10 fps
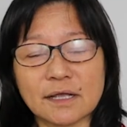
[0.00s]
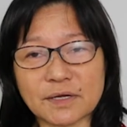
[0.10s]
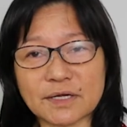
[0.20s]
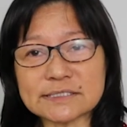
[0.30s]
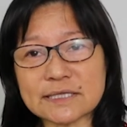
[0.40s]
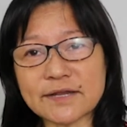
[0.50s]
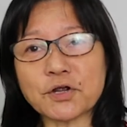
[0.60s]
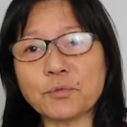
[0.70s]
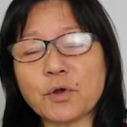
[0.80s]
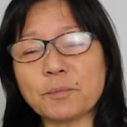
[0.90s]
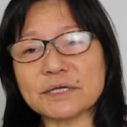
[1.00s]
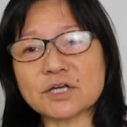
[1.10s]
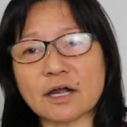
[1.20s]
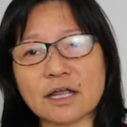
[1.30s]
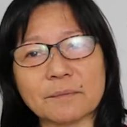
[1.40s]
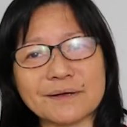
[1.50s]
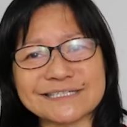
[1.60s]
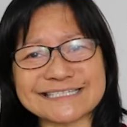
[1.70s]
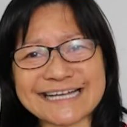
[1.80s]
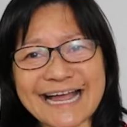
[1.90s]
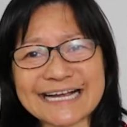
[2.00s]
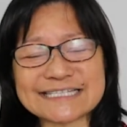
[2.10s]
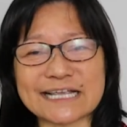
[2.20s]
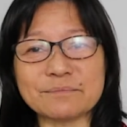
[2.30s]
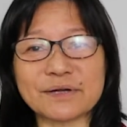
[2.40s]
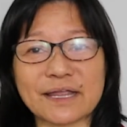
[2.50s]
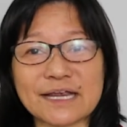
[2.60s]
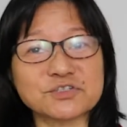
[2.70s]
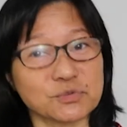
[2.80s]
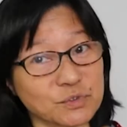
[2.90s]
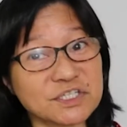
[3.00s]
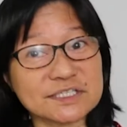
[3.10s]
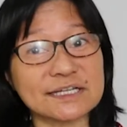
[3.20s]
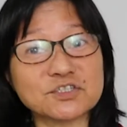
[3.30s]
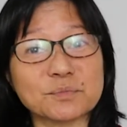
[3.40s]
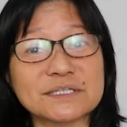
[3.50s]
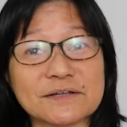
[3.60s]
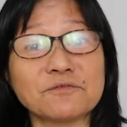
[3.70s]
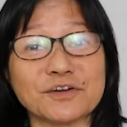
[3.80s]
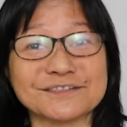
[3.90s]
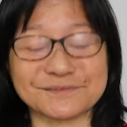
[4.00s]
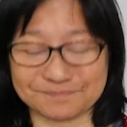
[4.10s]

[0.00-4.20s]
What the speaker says: because later on we'll be talking about the tax implication, which is a little bit different.